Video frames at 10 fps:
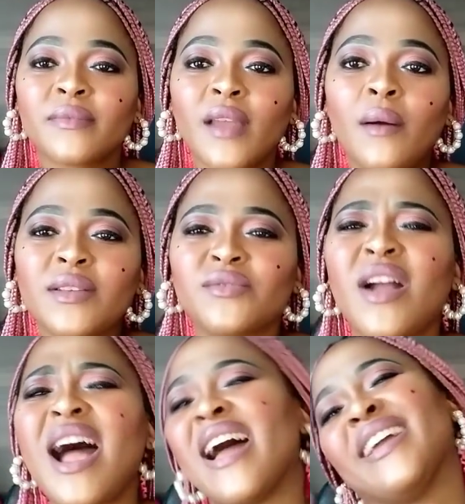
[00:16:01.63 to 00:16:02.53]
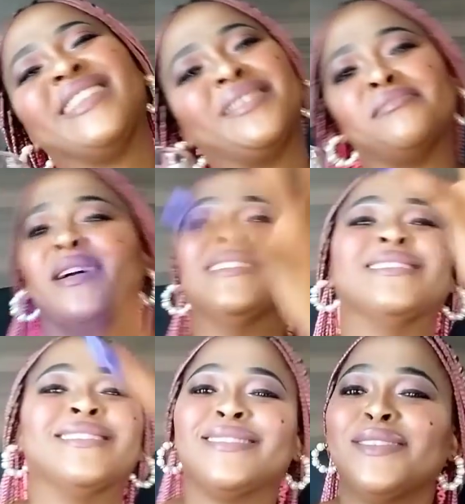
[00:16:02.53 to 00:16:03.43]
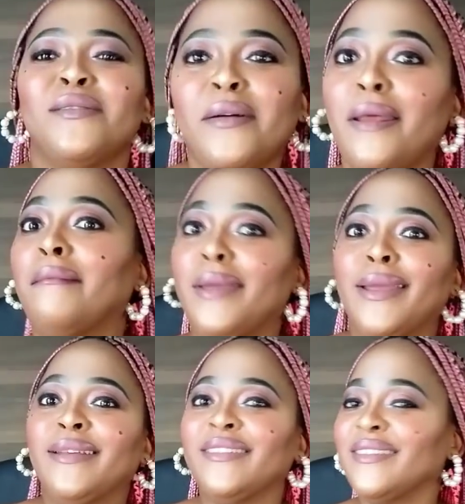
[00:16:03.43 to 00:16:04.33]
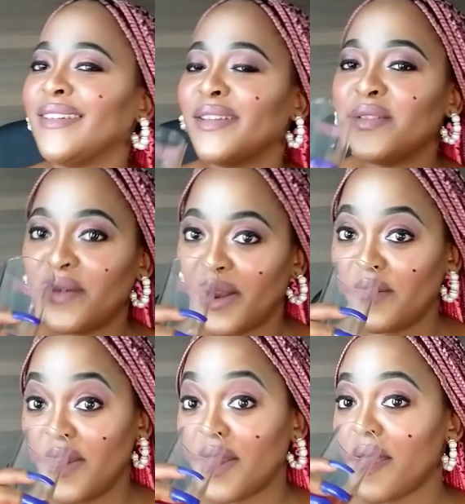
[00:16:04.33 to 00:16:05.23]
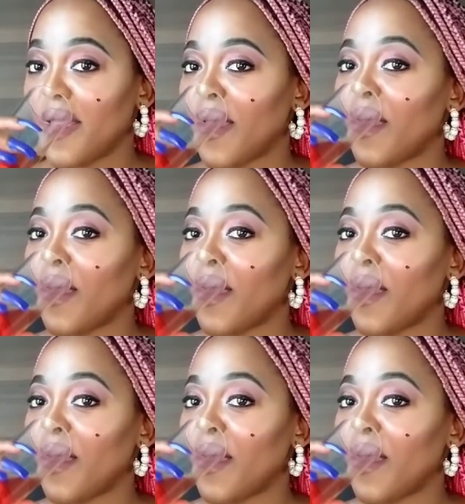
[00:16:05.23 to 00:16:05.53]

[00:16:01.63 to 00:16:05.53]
I was right. You know what I mean? You know what I mean?